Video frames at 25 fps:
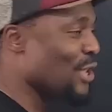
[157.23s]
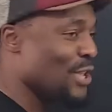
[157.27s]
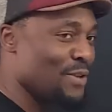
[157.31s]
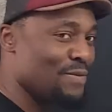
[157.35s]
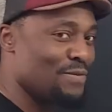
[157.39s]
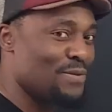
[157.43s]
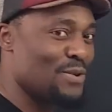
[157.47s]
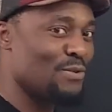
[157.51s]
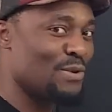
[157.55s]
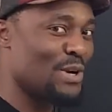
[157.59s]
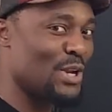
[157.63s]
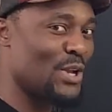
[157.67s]

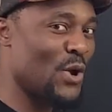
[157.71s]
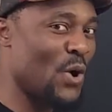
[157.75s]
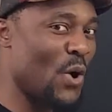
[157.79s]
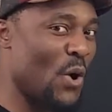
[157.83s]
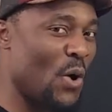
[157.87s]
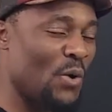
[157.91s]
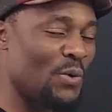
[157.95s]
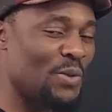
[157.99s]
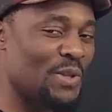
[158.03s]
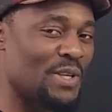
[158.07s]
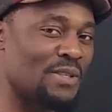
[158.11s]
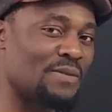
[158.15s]
If you
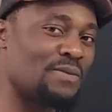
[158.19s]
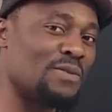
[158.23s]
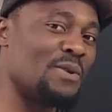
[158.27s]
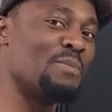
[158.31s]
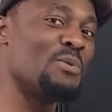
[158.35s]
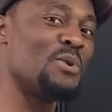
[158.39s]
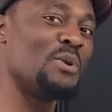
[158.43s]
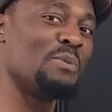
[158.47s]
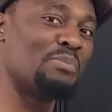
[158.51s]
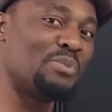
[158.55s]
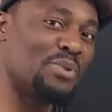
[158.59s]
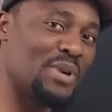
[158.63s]
recall this
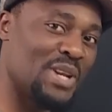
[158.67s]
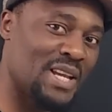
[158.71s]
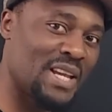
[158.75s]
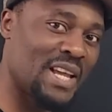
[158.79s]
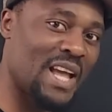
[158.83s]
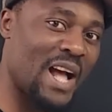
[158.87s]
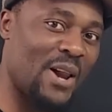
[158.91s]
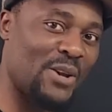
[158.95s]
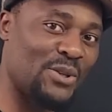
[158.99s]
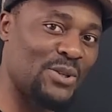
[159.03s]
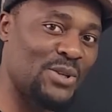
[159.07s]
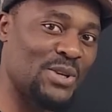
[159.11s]
from your
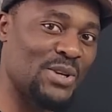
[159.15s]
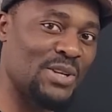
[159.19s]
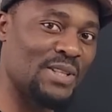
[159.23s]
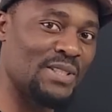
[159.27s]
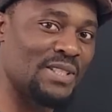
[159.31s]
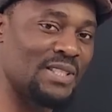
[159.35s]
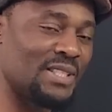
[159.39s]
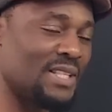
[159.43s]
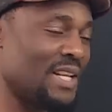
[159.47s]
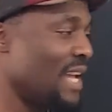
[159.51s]
pre-calculus